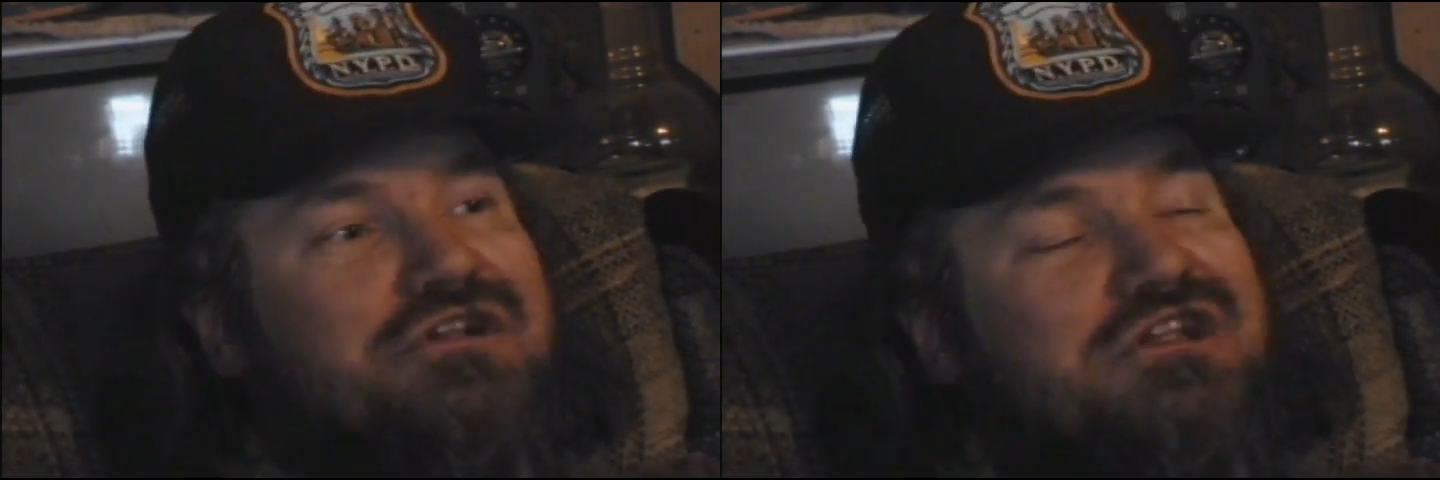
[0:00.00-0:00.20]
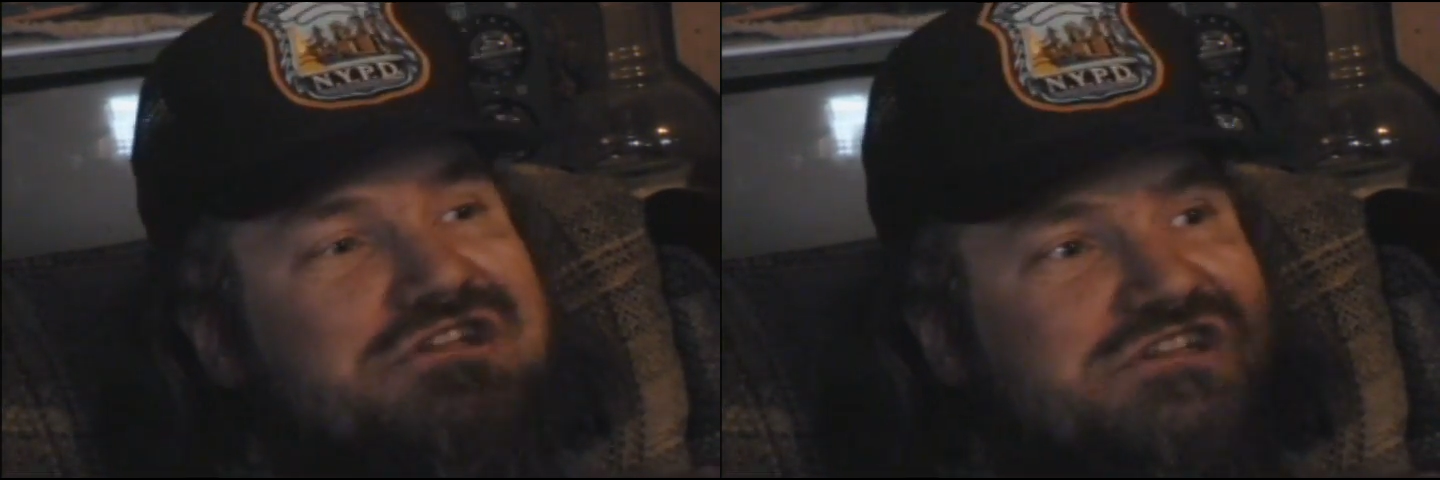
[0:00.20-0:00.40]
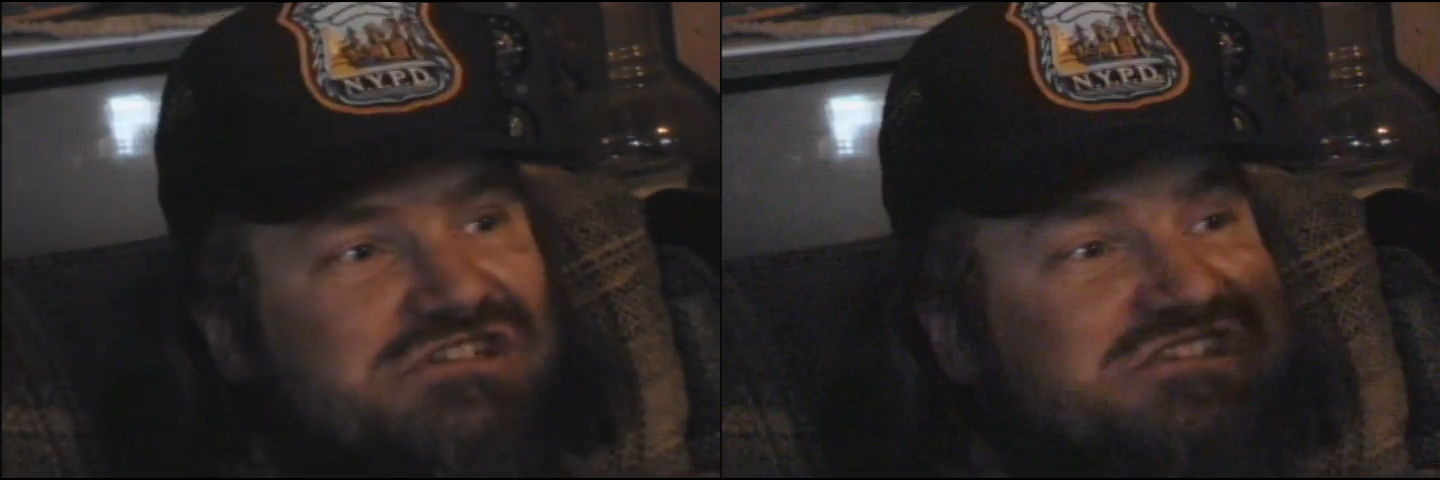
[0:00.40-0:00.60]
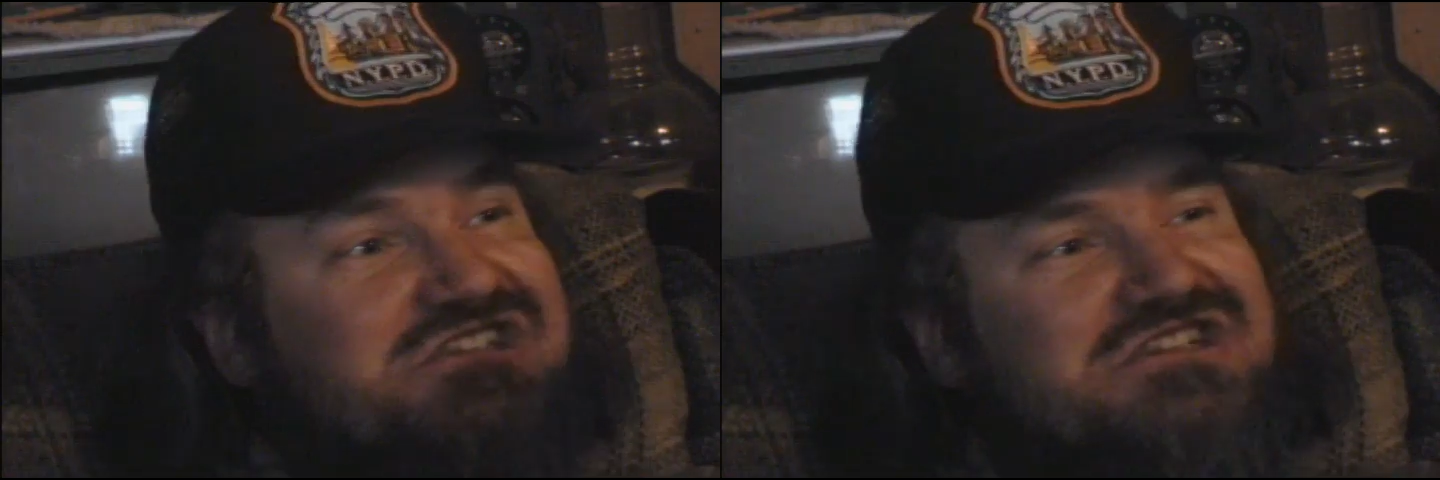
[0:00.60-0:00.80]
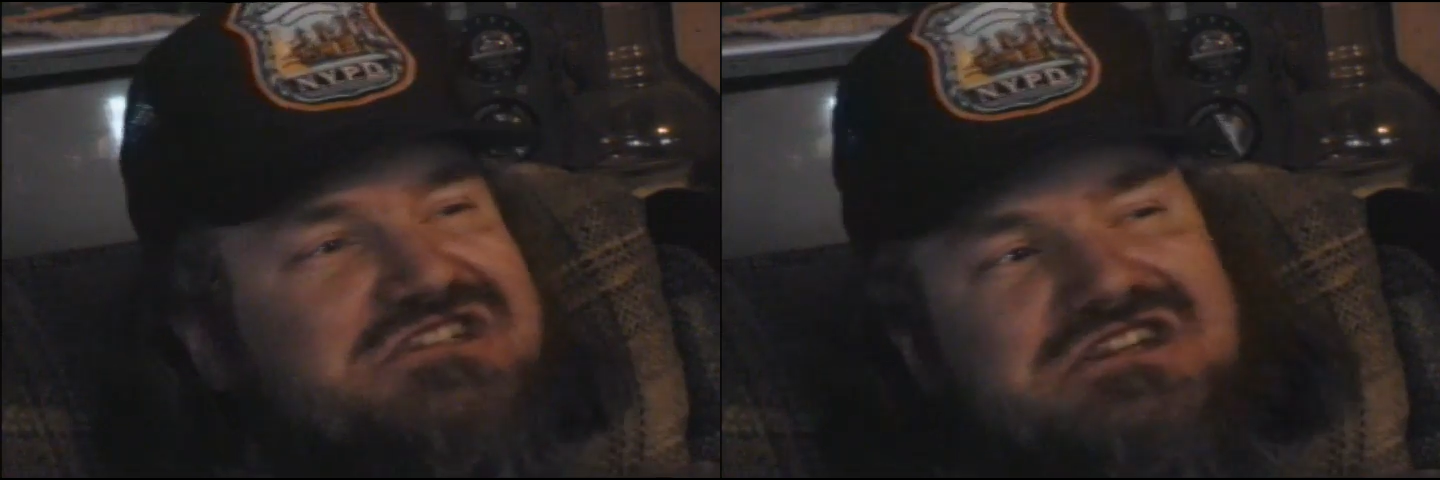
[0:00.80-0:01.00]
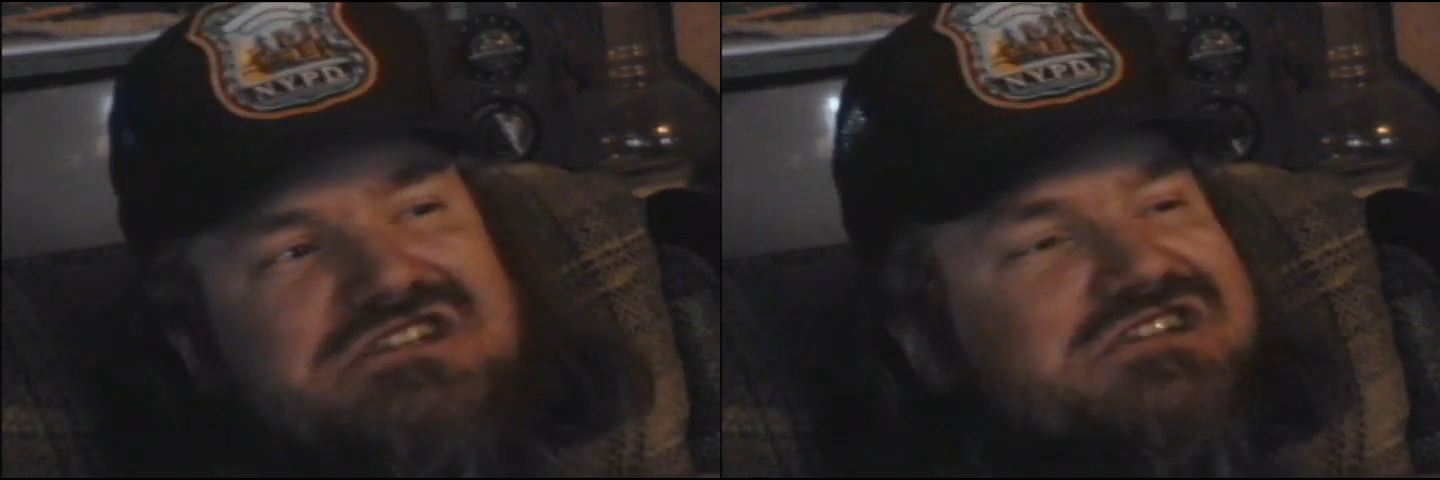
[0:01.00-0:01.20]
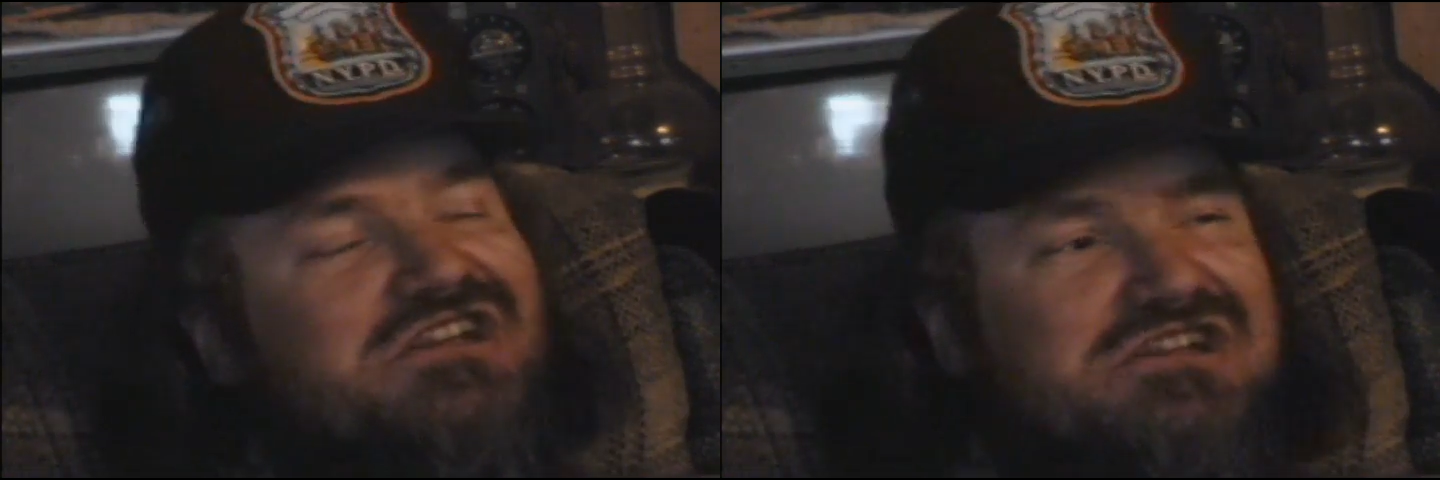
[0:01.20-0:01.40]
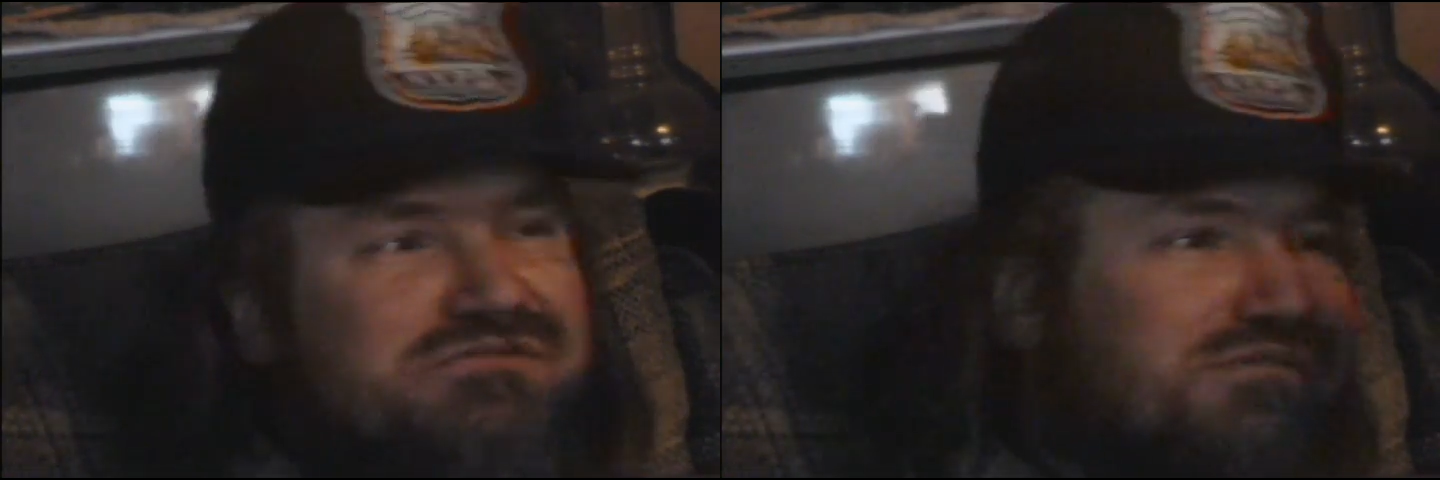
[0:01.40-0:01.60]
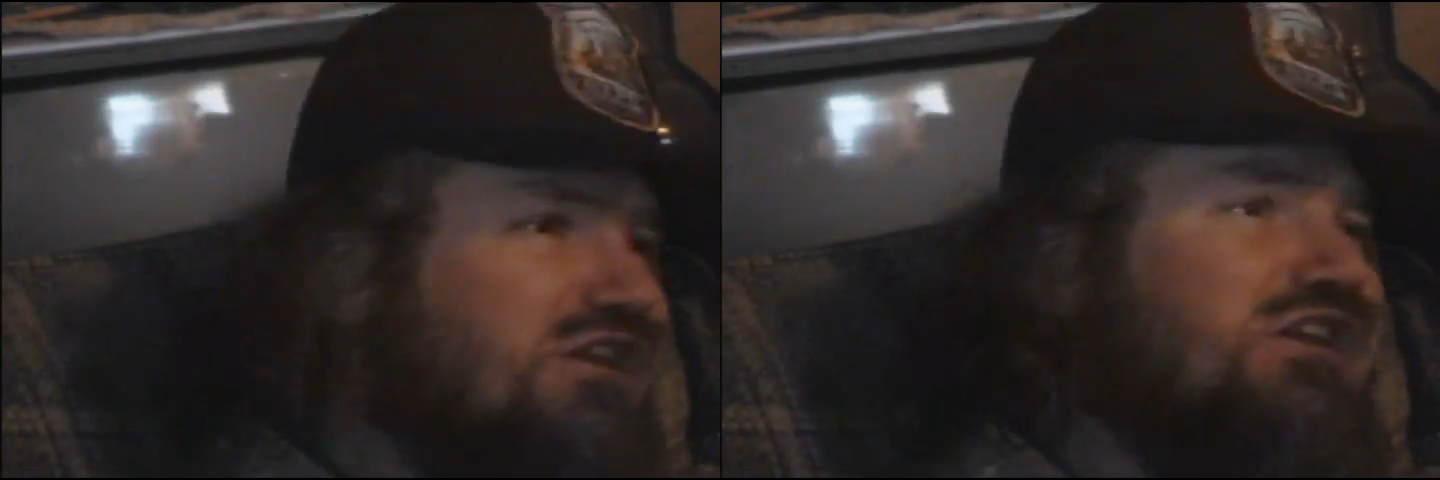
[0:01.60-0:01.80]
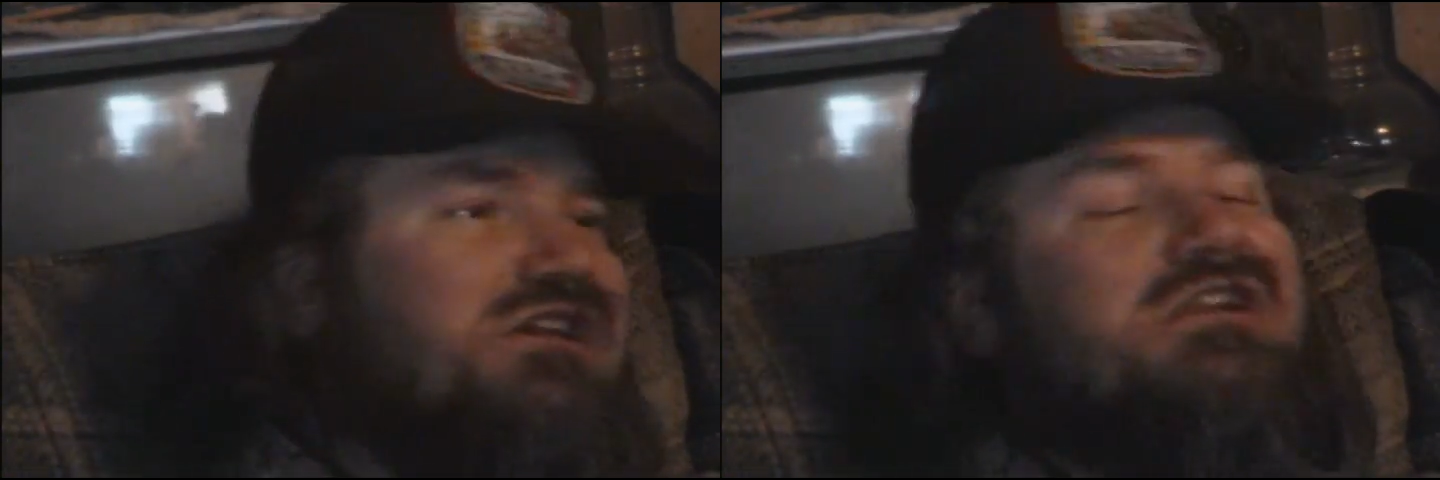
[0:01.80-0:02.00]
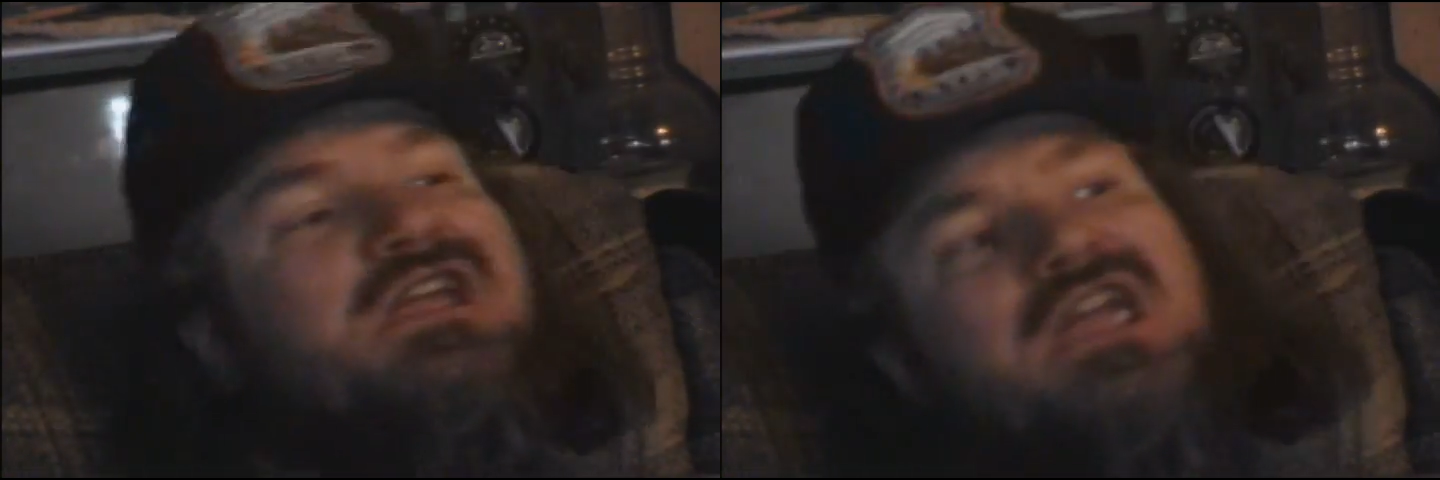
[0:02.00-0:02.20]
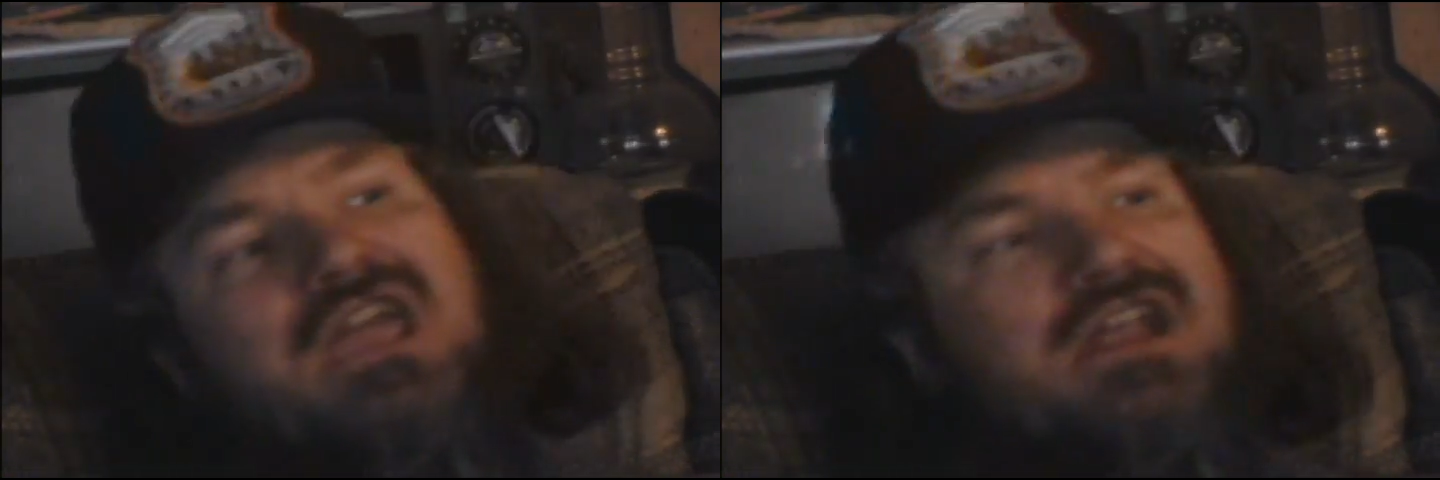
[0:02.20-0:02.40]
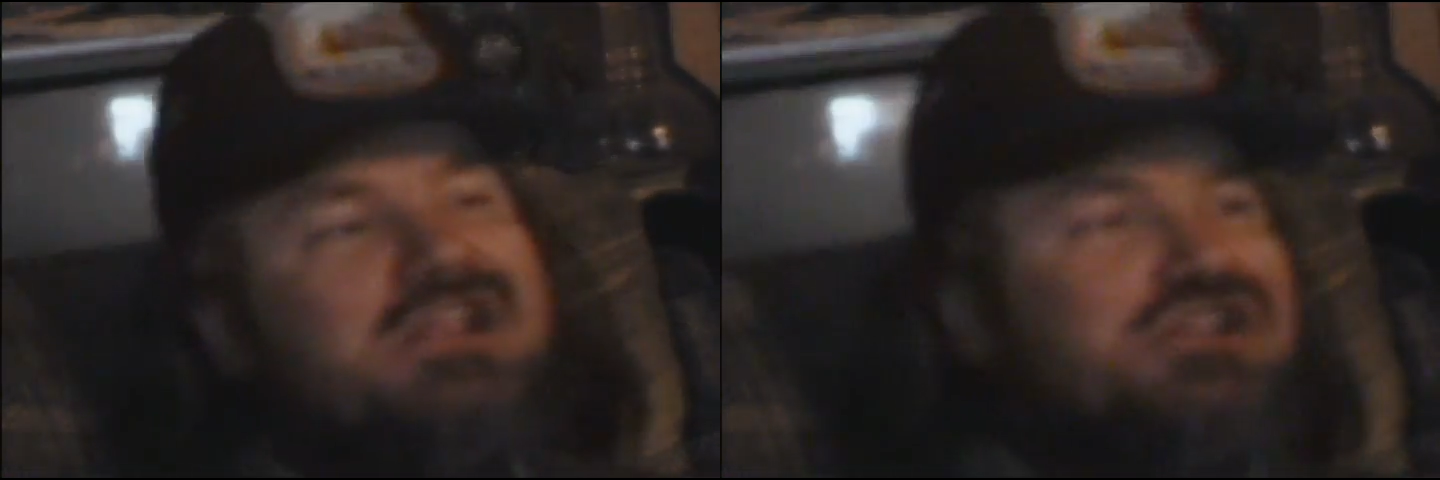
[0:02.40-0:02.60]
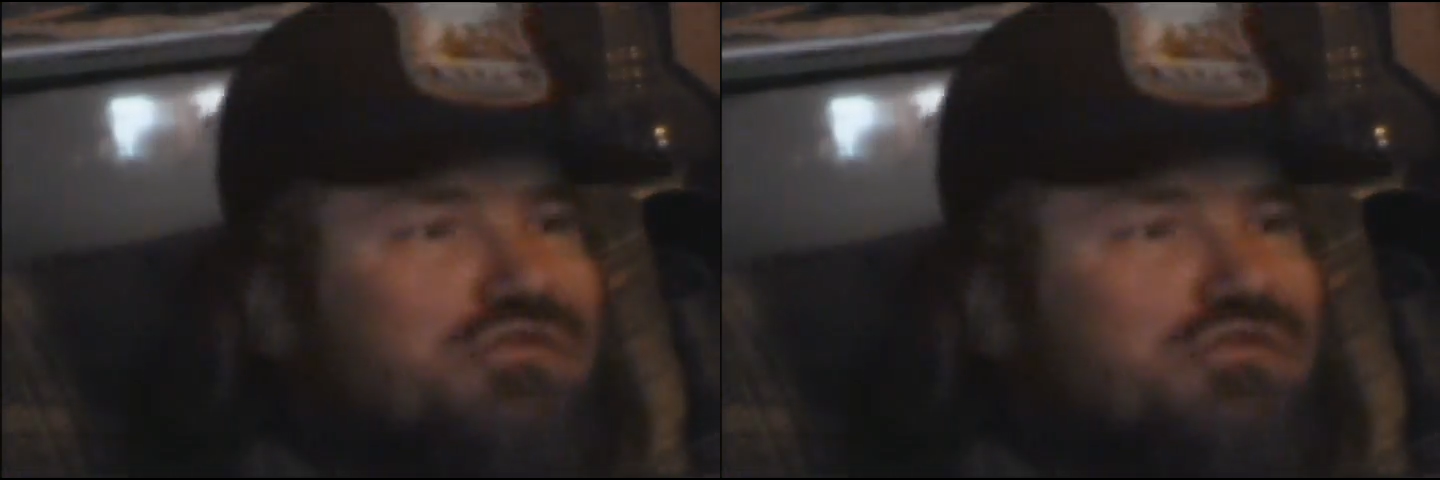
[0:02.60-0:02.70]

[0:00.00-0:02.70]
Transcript: his existence and his being and his